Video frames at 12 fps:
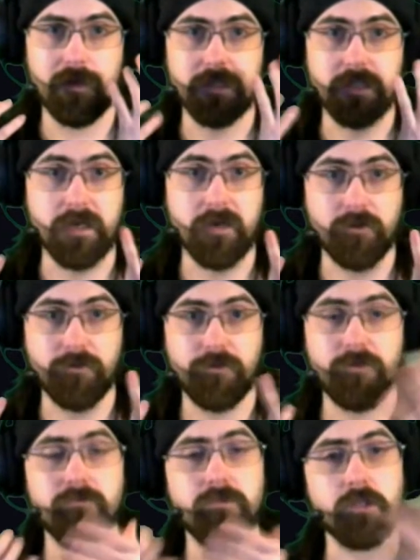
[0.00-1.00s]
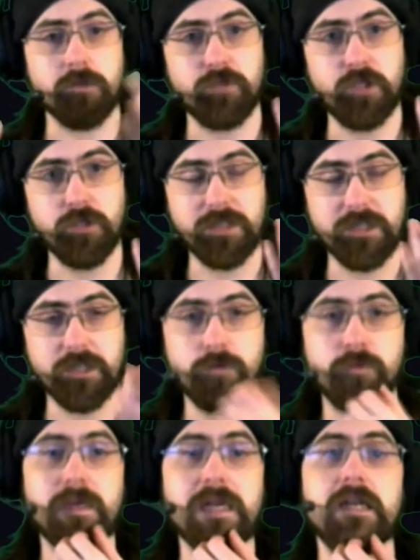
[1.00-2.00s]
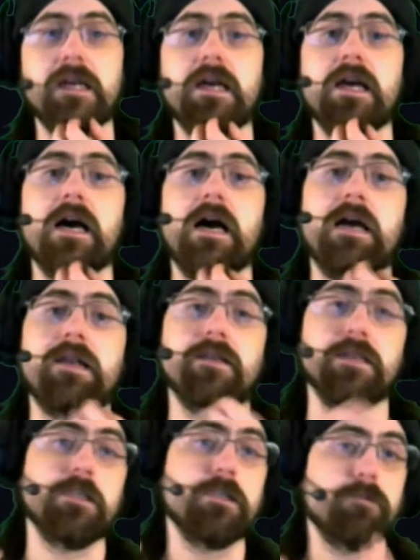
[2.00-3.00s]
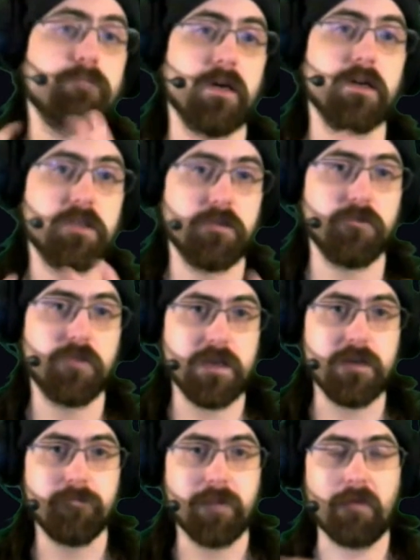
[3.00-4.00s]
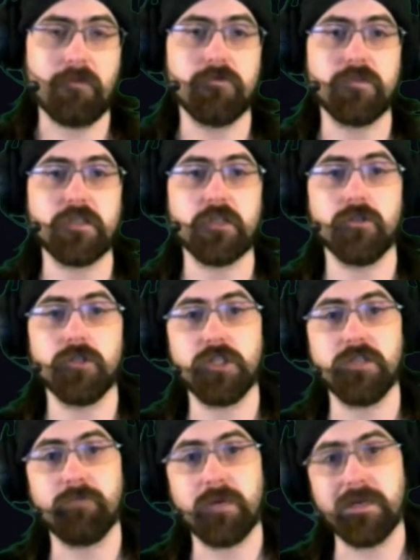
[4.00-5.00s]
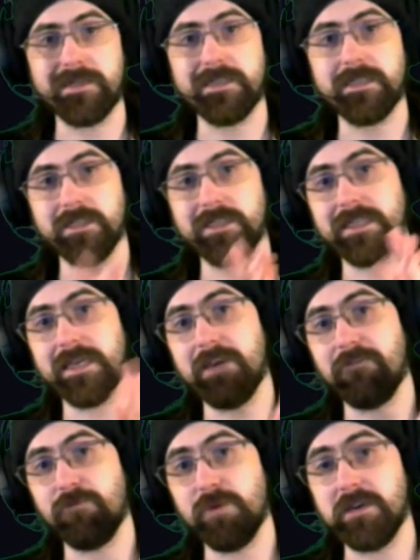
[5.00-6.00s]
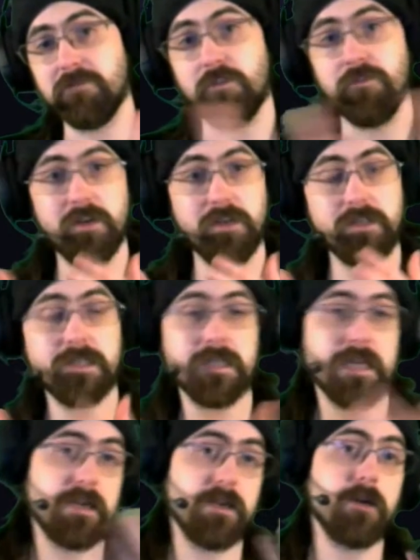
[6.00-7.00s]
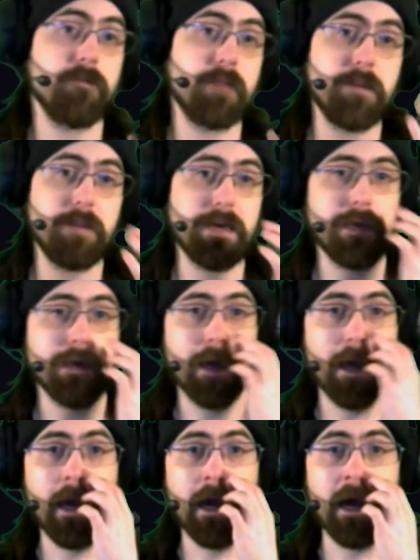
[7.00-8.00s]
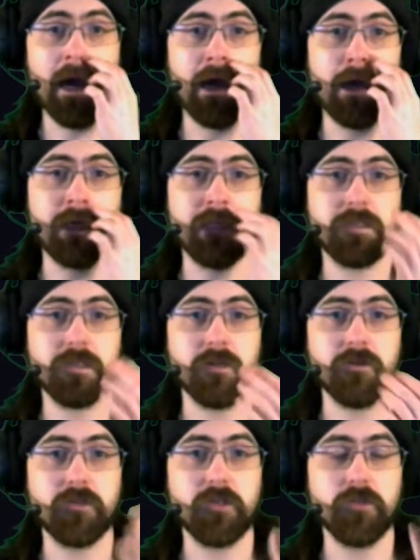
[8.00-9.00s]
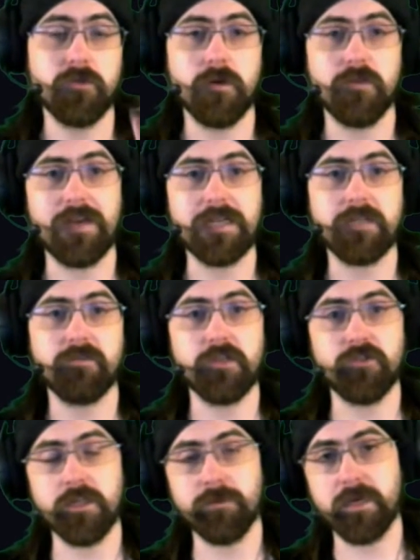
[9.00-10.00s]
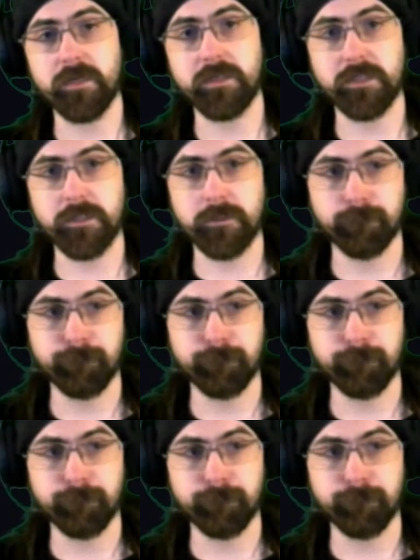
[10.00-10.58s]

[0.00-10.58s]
die off, stop producing dopamine, and this is part of the pathophysiology of Parkinson's. That if we can reverse, then maybe it's going to effectively treat the Parkinson's.